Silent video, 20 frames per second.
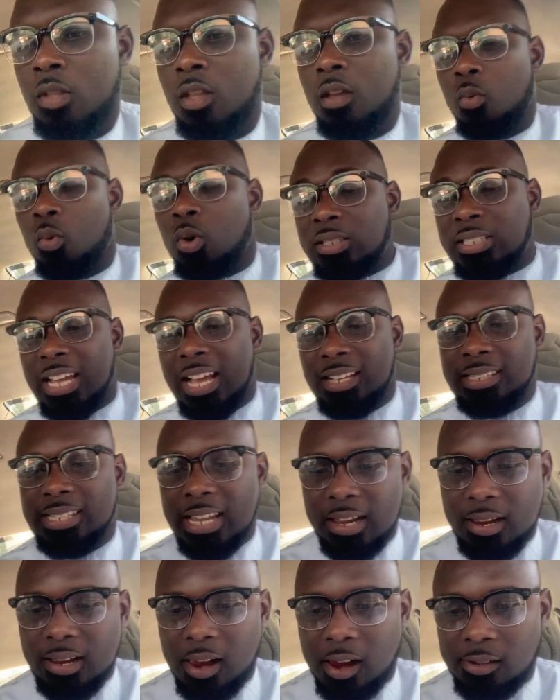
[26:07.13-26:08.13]
What you
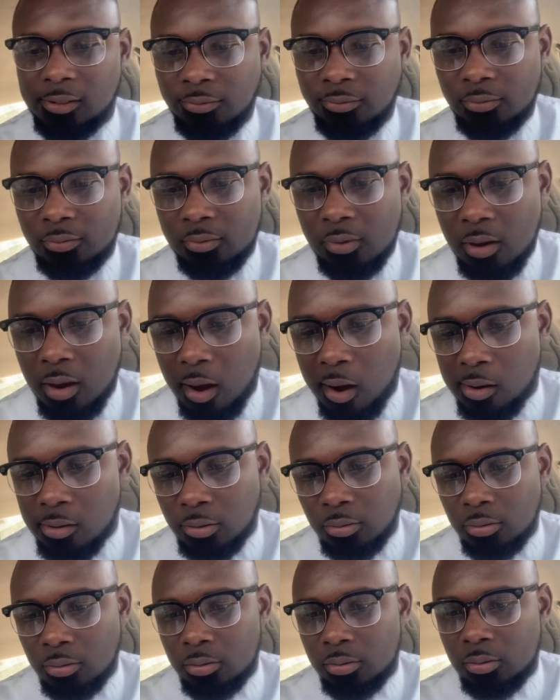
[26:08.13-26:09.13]
say?
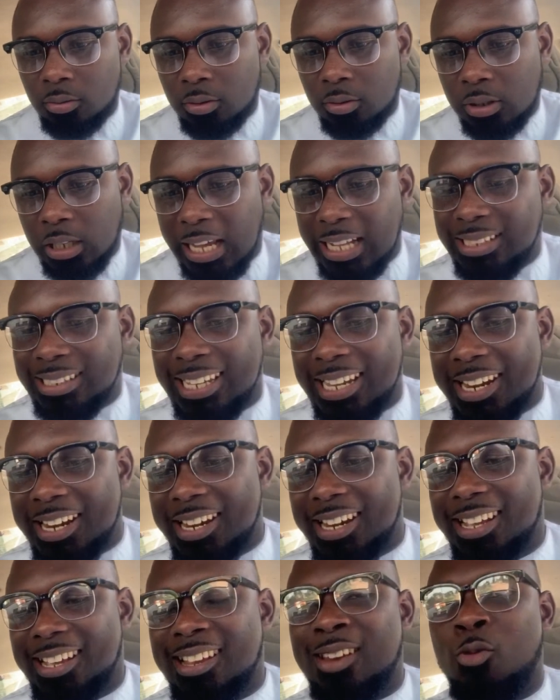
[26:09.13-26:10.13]
Inti,
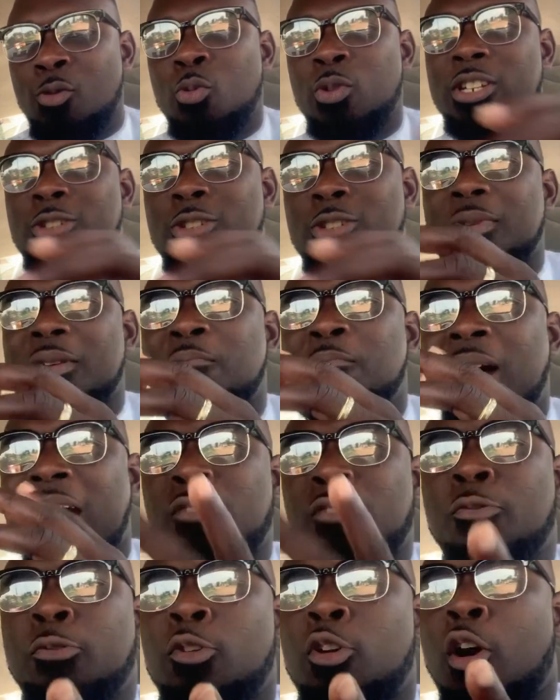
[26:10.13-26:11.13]
we should be
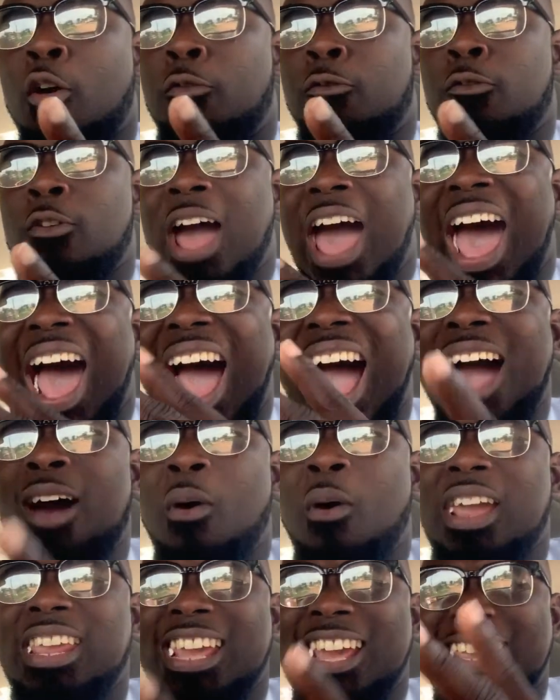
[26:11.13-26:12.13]
mindful of how
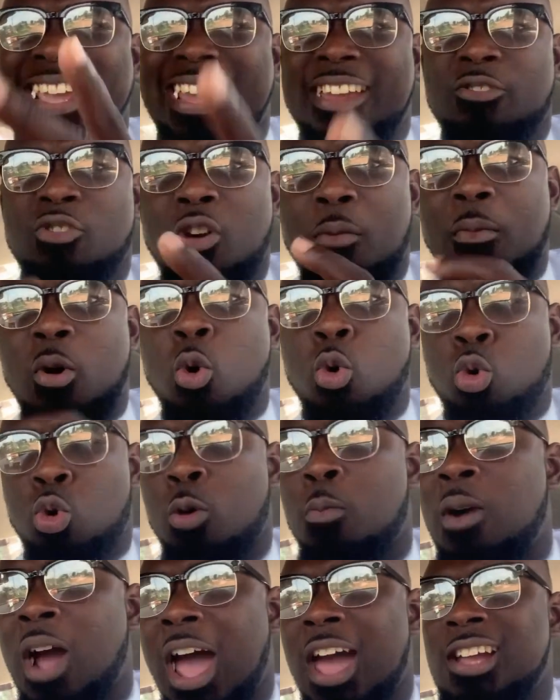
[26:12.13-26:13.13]
I hear nyomo
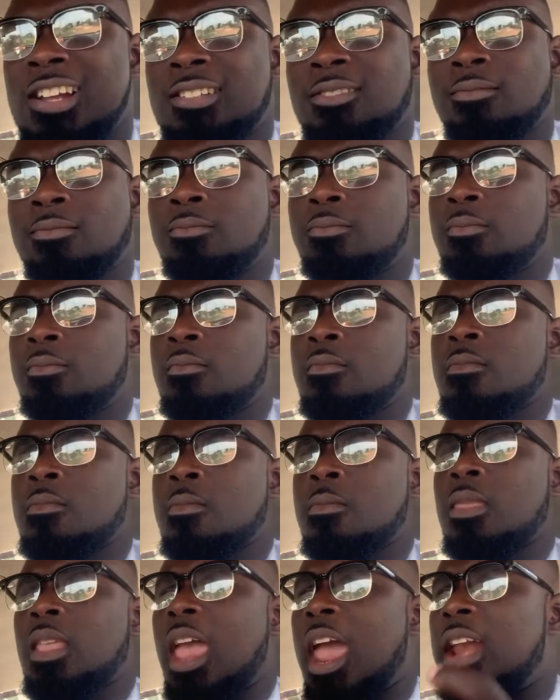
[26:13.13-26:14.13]
krumha.
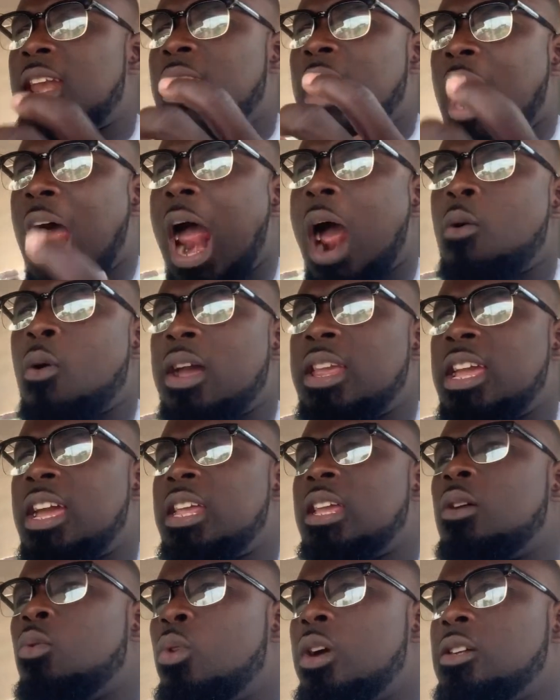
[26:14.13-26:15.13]
Anyhow I
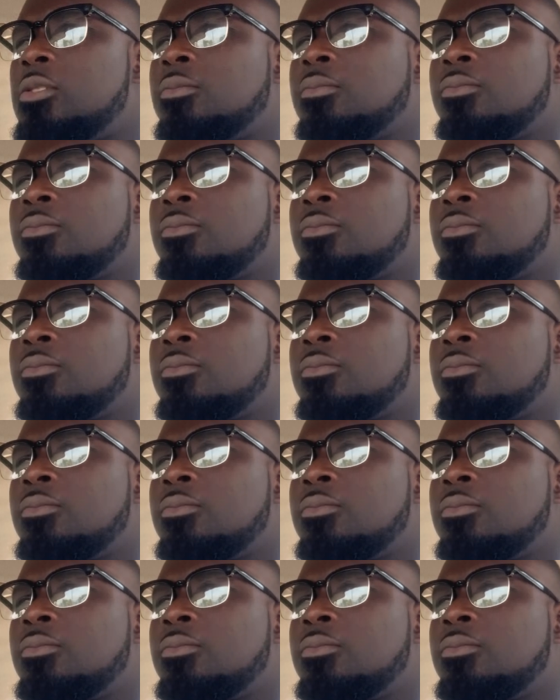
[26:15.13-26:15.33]
hear win.